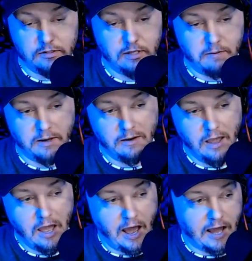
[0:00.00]
to tell you, man.
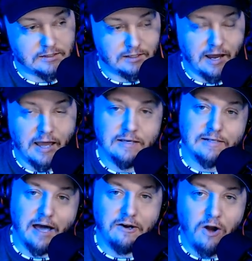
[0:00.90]
Tonight is
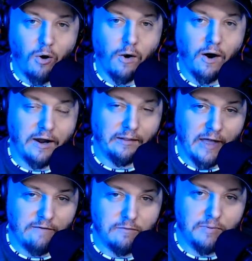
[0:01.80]
out of nowhere at
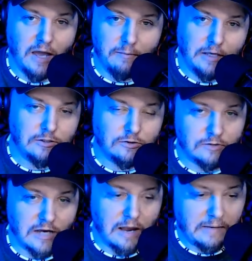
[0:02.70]
11 p.m. Eastern
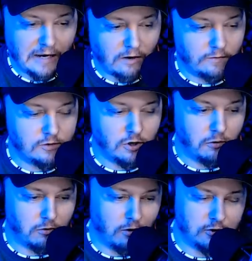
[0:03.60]
time here on the Joe
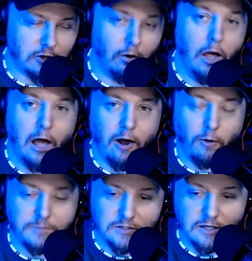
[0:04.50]
Cronin Show. I
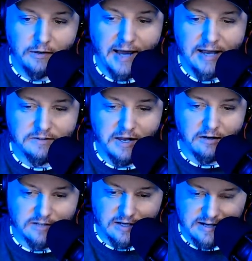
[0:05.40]
hope to see you guys
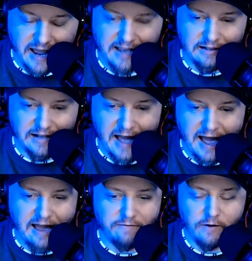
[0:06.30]
there tonight
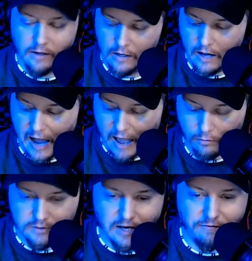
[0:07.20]
live. I
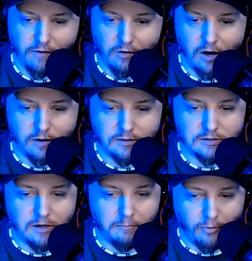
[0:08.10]
will take phone calls at
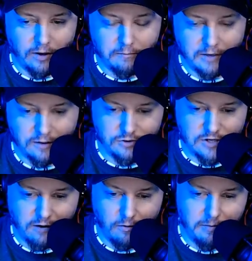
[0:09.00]
some point. Me and
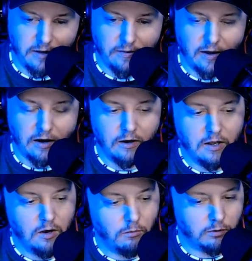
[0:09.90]
Jake will be there.
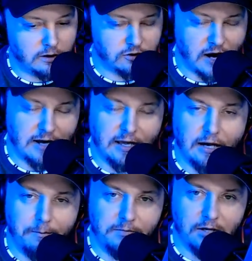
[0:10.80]
We're going to try to
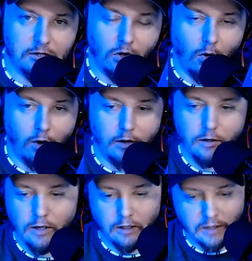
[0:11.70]
hit up Discord.
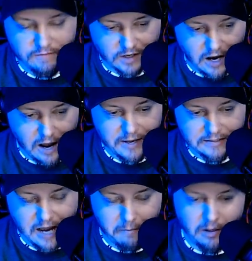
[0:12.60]
Leave a comment
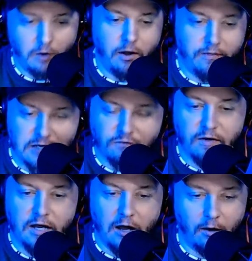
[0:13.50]
down below on this
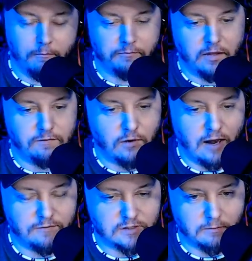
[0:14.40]
video if you
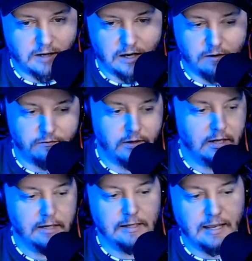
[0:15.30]
have some kind of
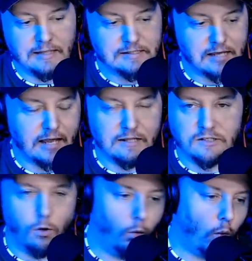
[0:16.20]
insight
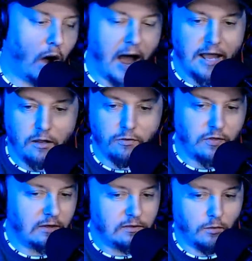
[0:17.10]
into why you
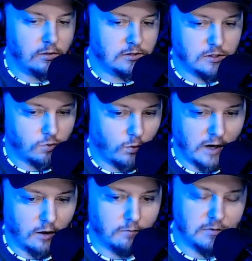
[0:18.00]
think there was this
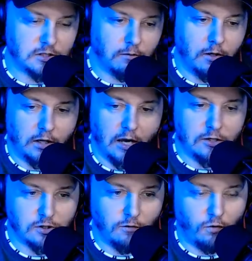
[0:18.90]
weird
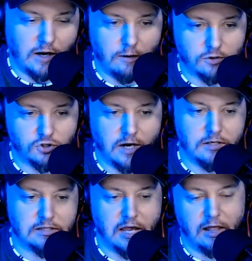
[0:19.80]
miscommunication of what I was trying
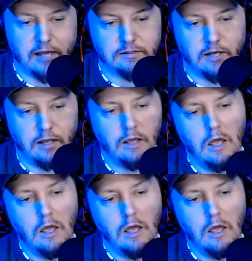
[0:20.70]
to say last night.